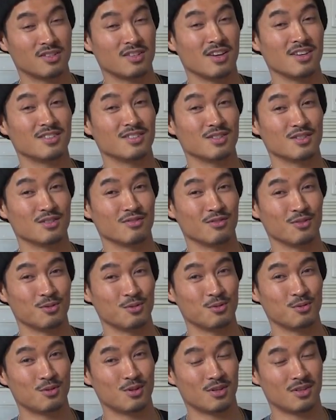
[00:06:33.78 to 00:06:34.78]
to taste this
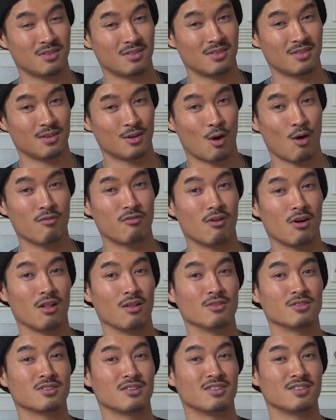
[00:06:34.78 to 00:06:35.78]
food, go
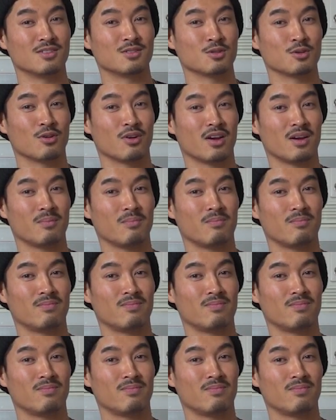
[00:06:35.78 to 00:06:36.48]
follow us on Instagram.